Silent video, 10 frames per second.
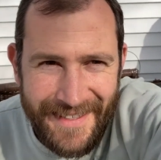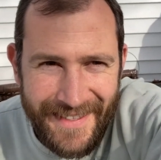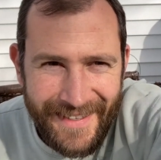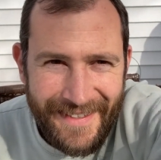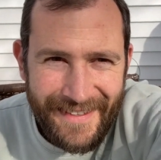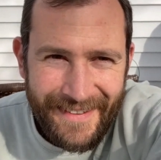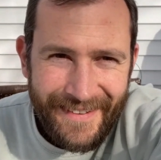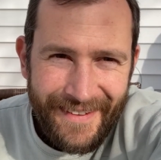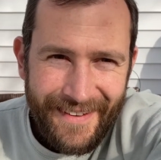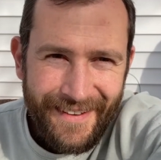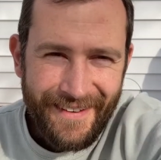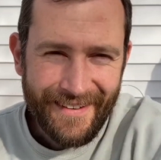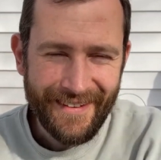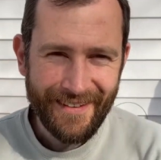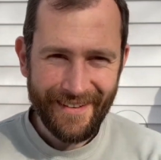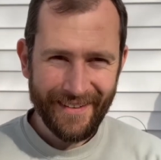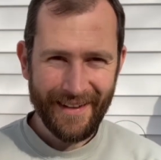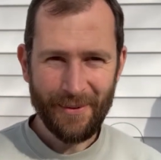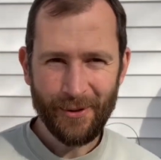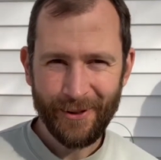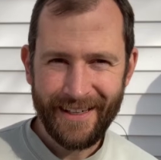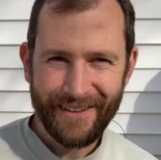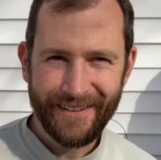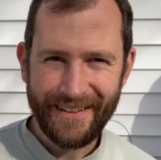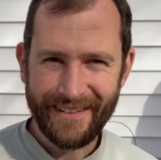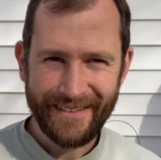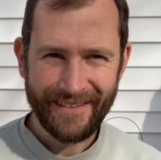said, they will likely